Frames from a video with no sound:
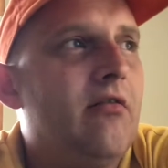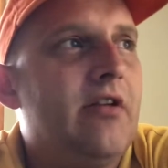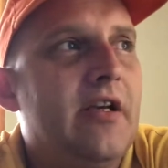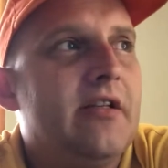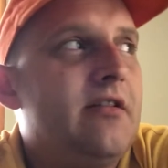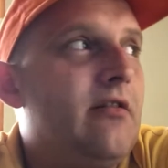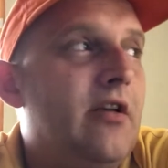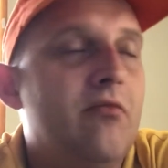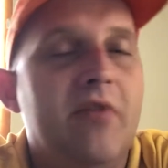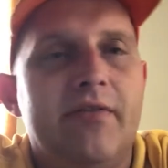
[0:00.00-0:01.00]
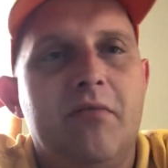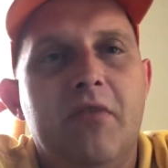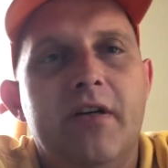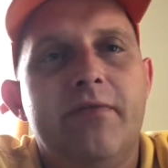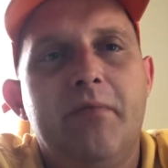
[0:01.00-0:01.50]
yeah, it's going to go month to
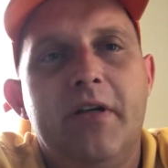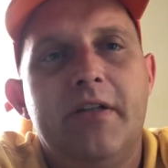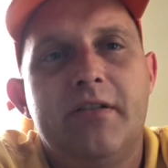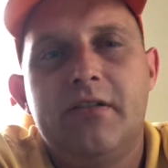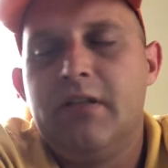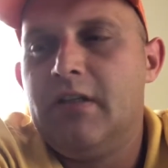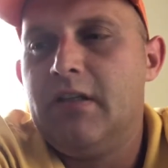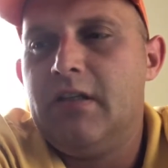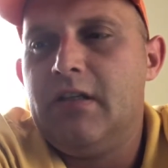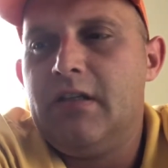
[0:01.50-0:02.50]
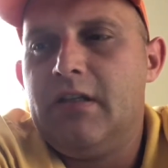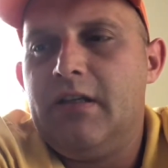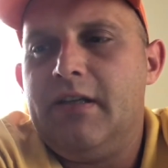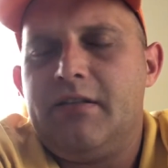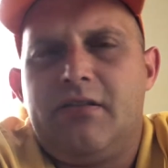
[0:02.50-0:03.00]
month, but it's
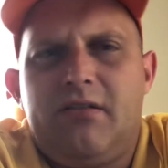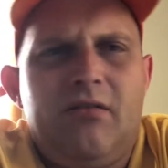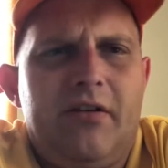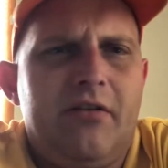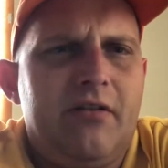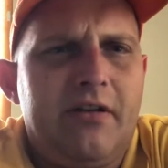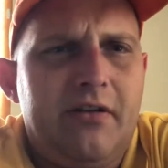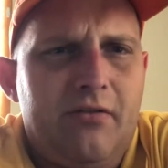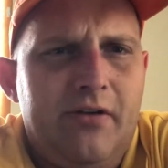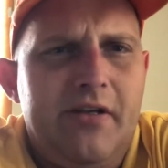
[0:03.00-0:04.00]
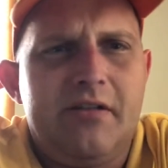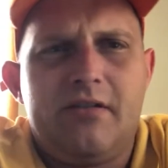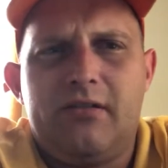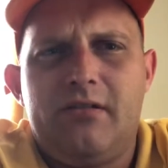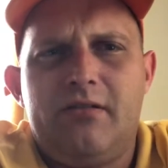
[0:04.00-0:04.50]
only going to
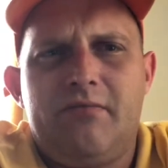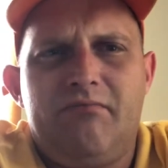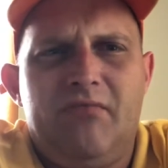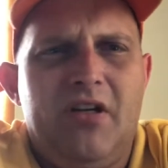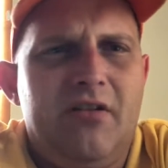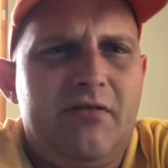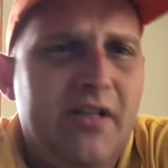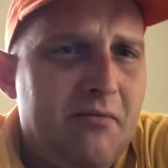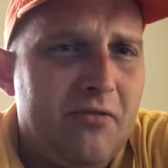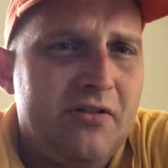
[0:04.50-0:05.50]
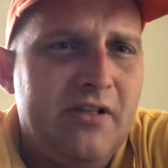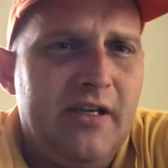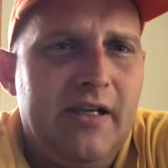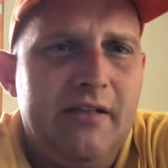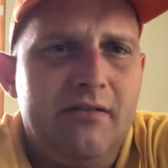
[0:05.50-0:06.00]
increase,
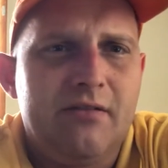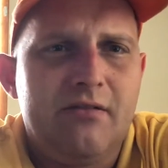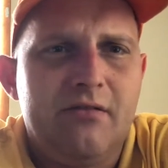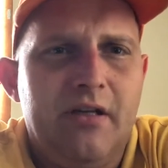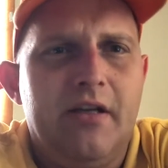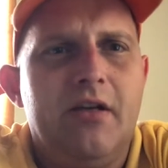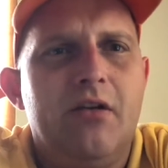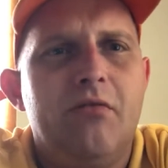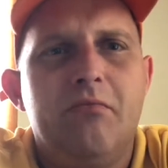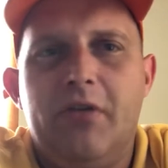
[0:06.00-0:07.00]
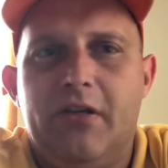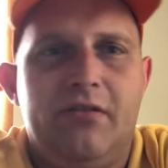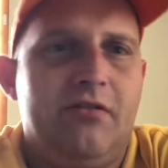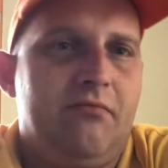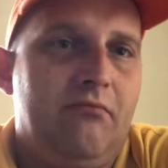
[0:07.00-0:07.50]
10%,
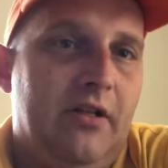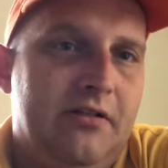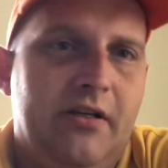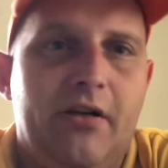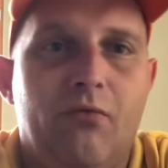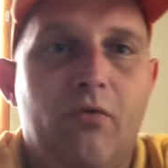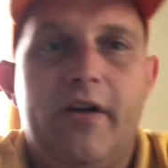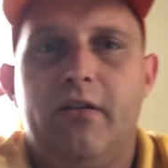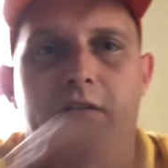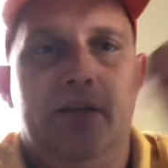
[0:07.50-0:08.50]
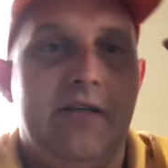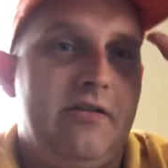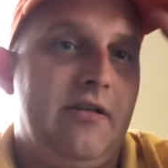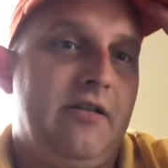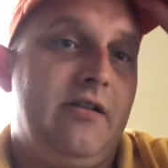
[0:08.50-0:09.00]
because let's say your regular lease
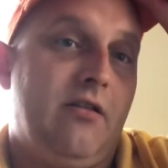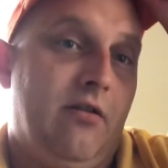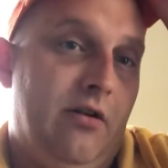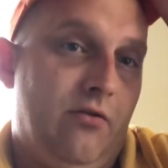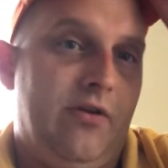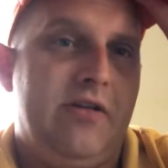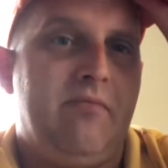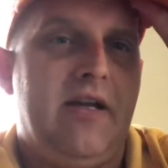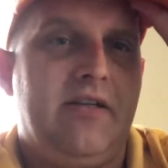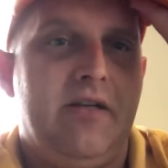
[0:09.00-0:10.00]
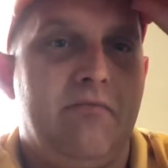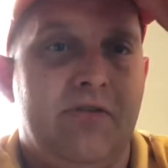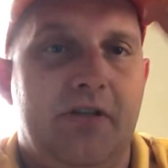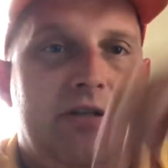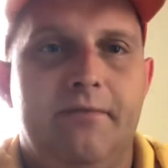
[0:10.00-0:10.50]
says it's going to increase by 10%.